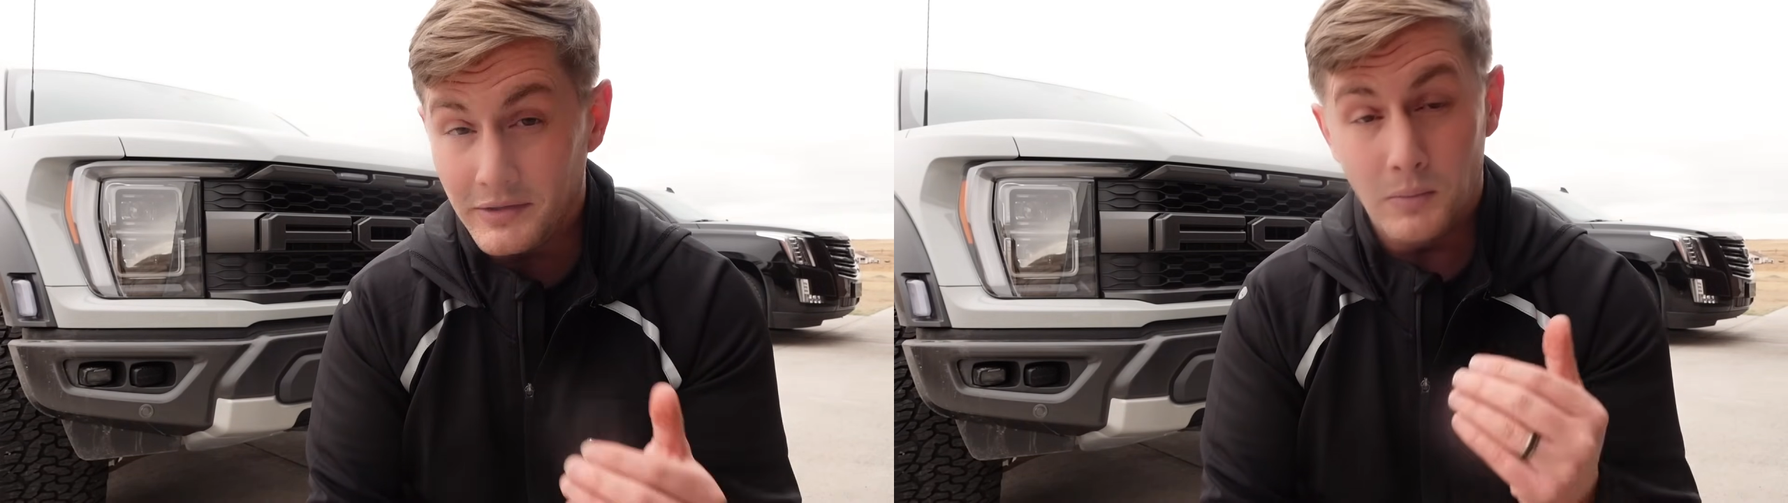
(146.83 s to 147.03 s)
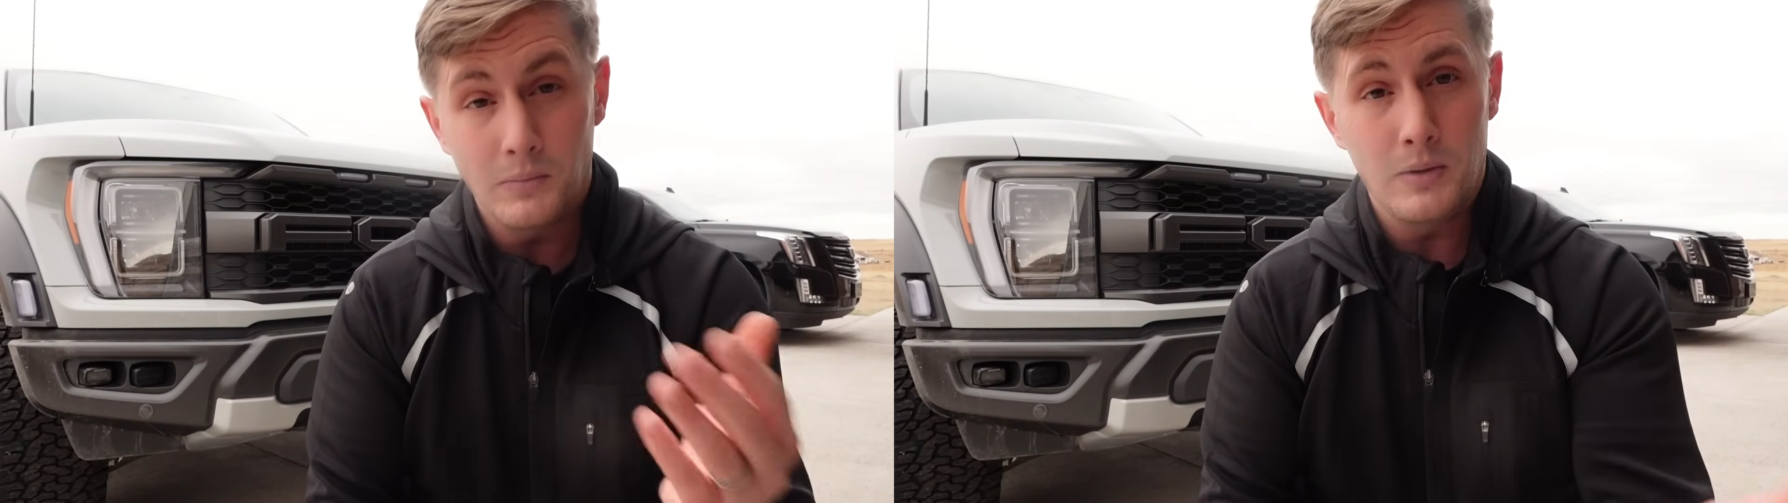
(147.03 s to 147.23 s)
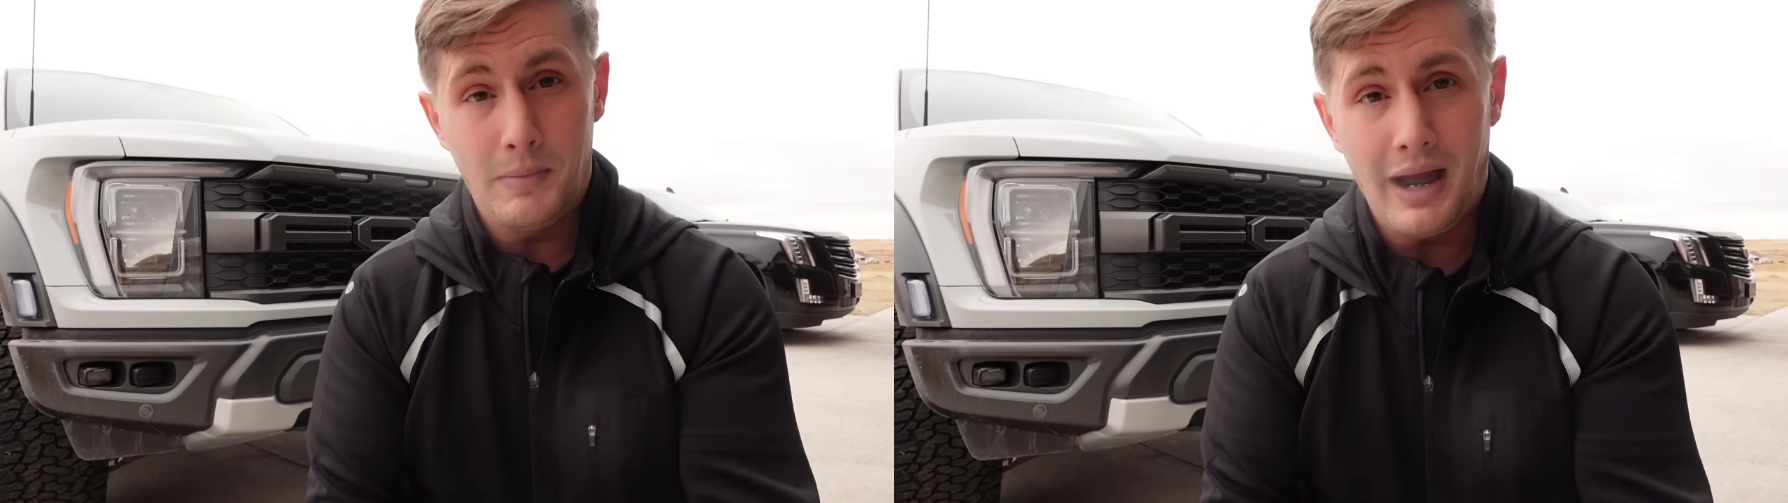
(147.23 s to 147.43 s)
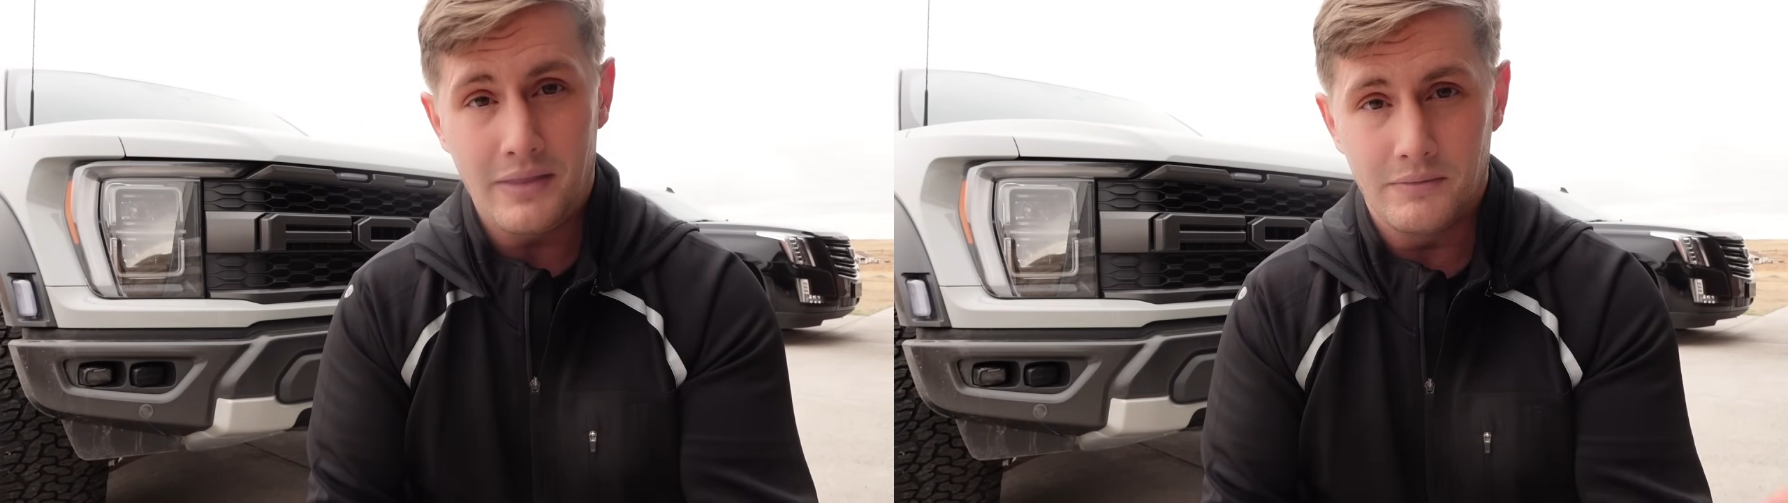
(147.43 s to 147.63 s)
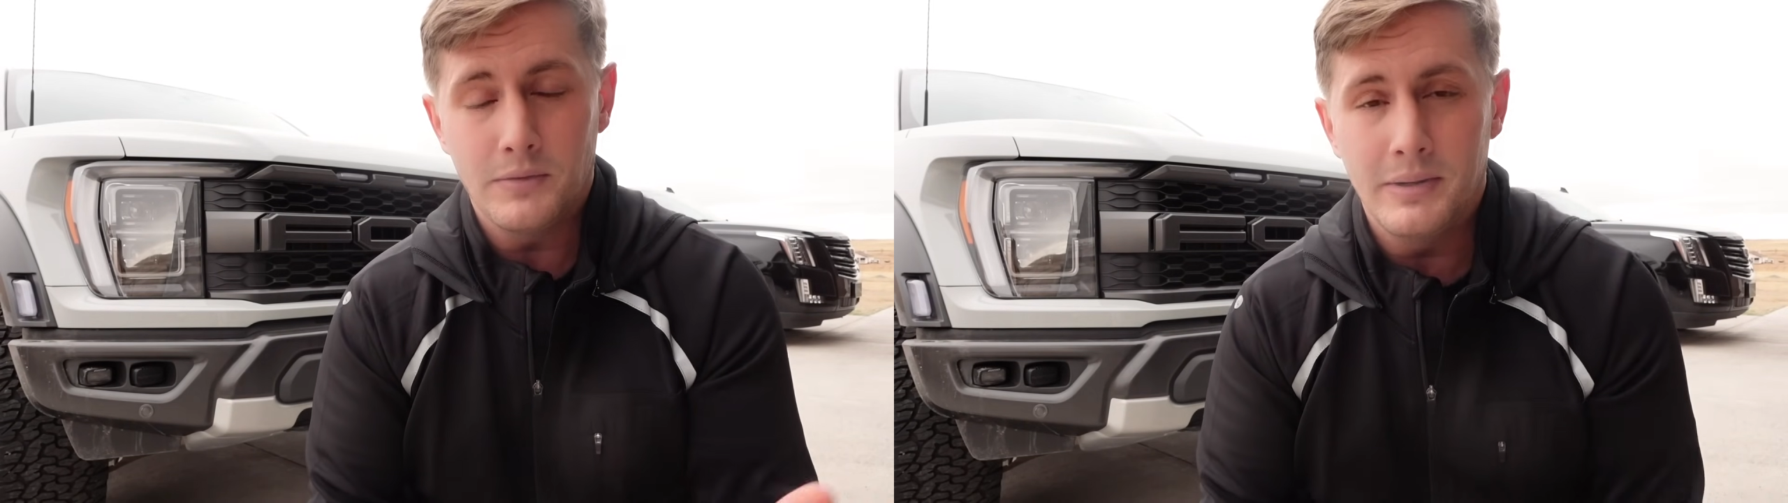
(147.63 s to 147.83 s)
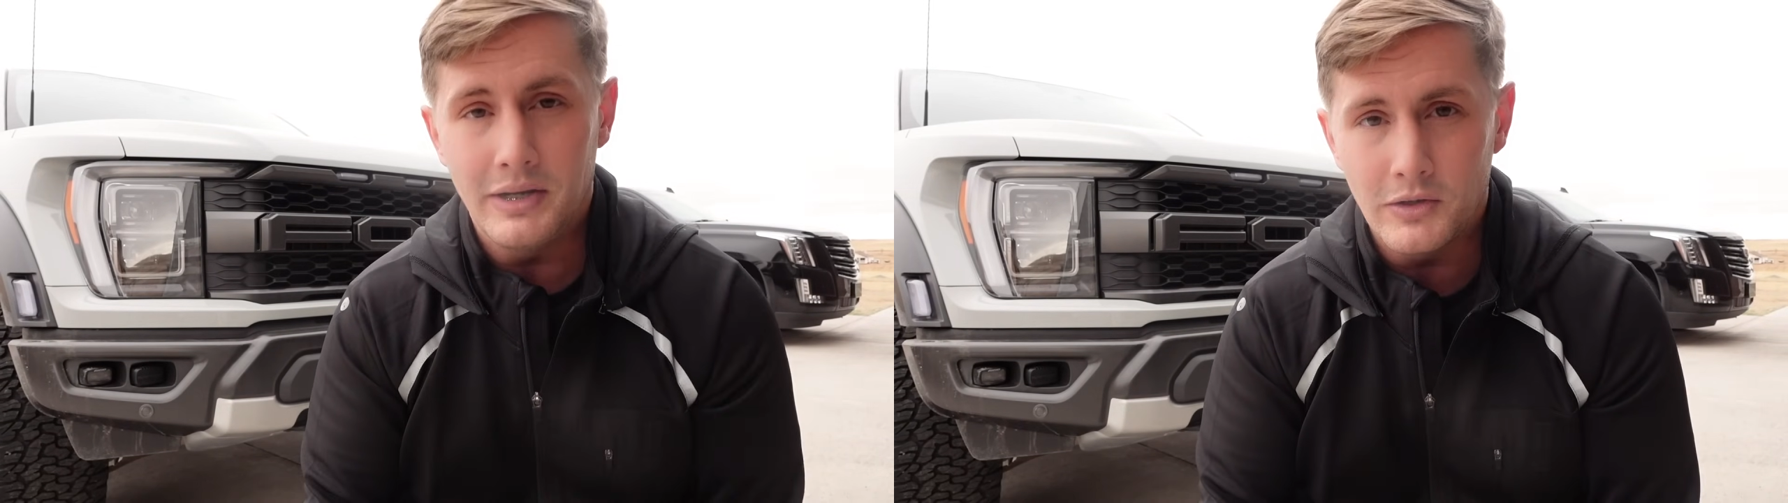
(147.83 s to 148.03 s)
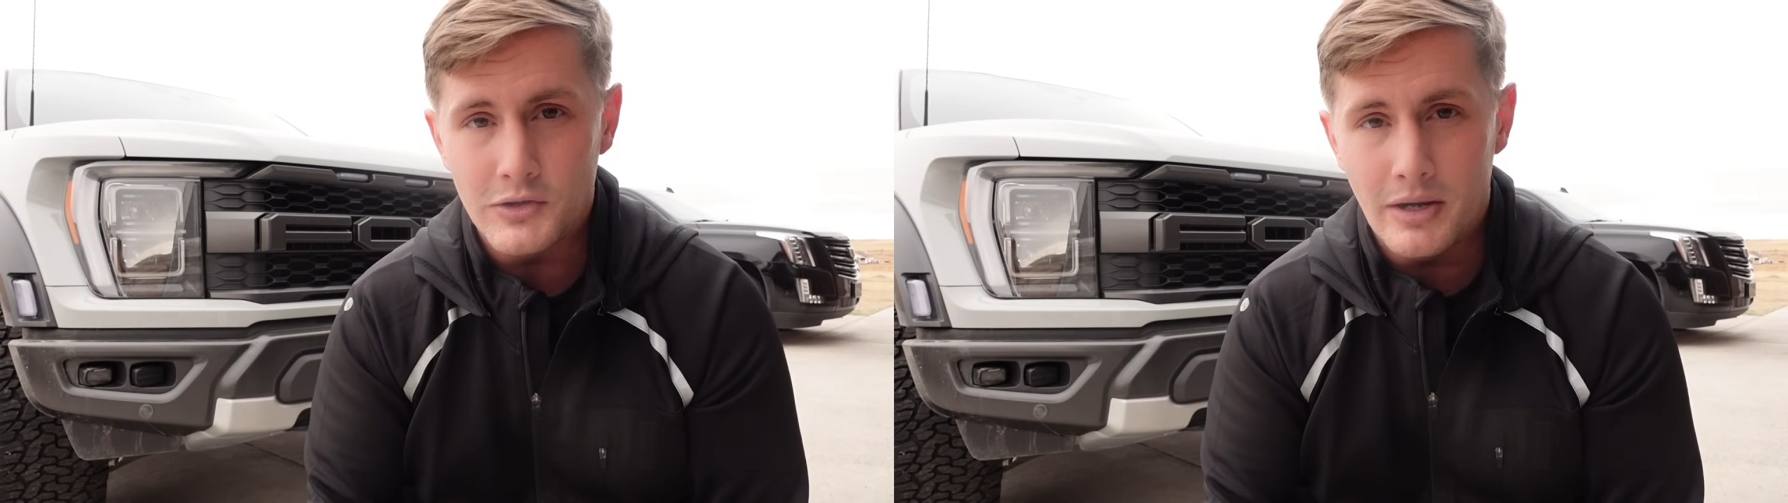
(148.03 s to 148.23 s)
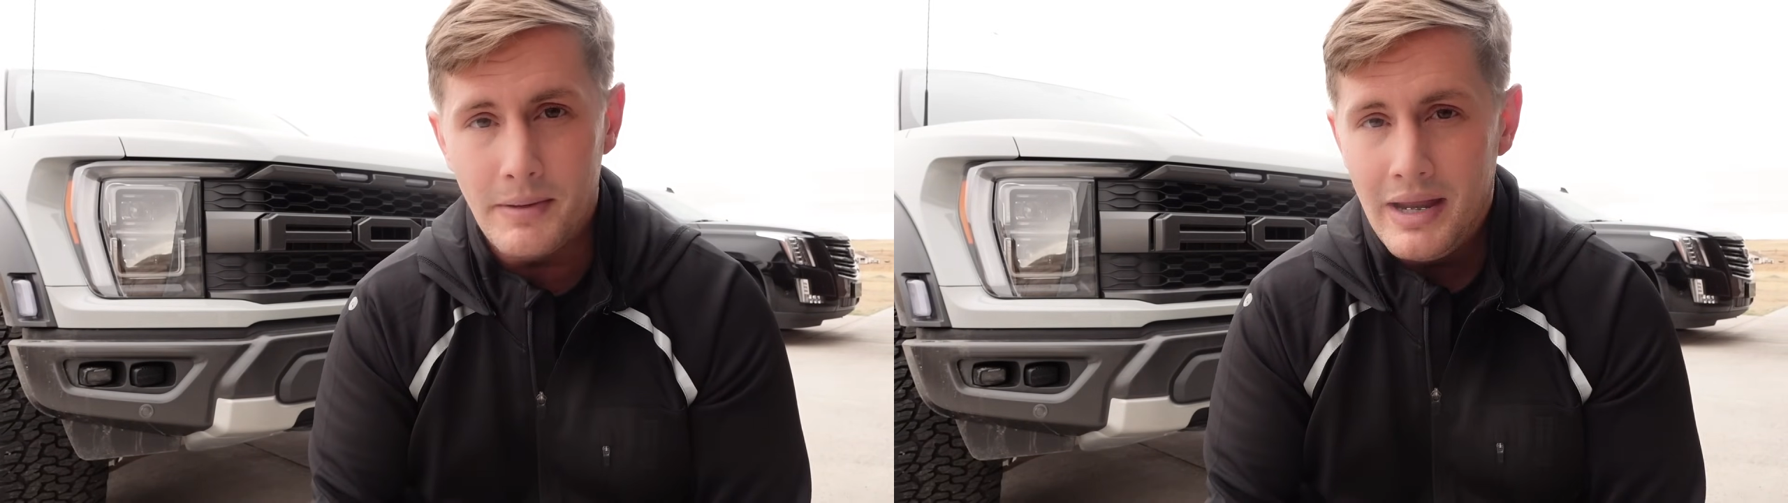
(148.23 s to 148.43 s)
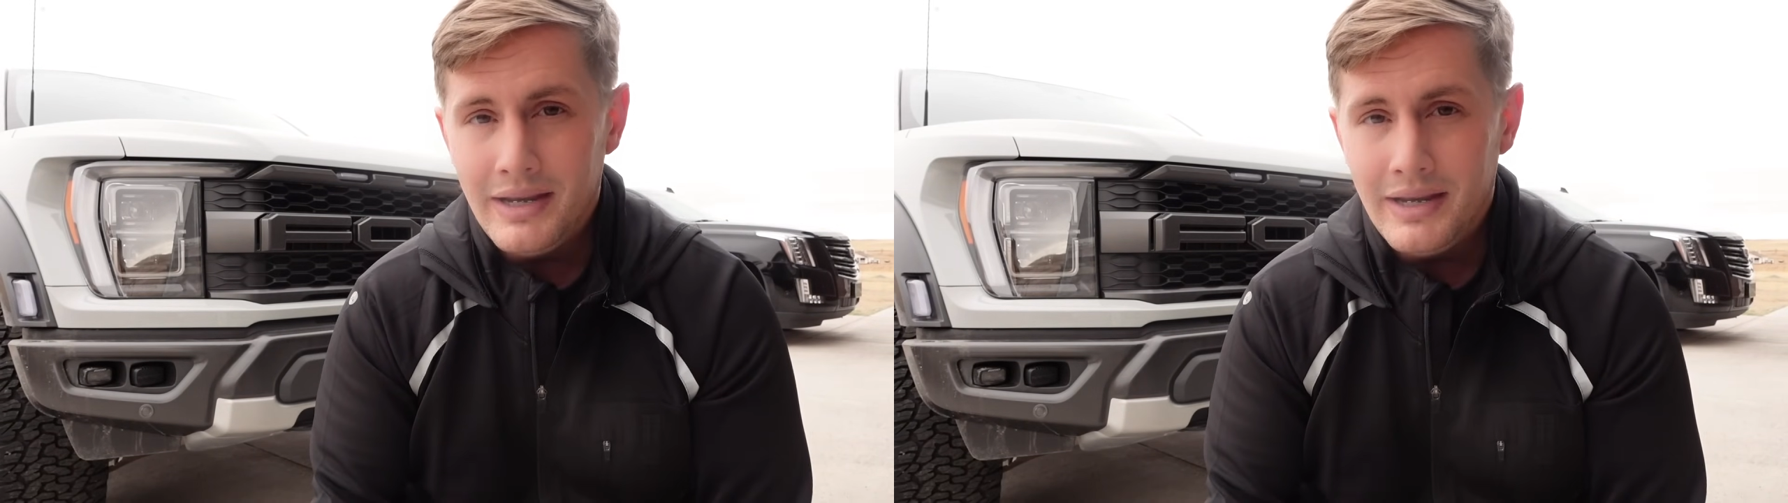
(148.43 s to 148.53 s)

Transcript: and when we buy them from a dealership,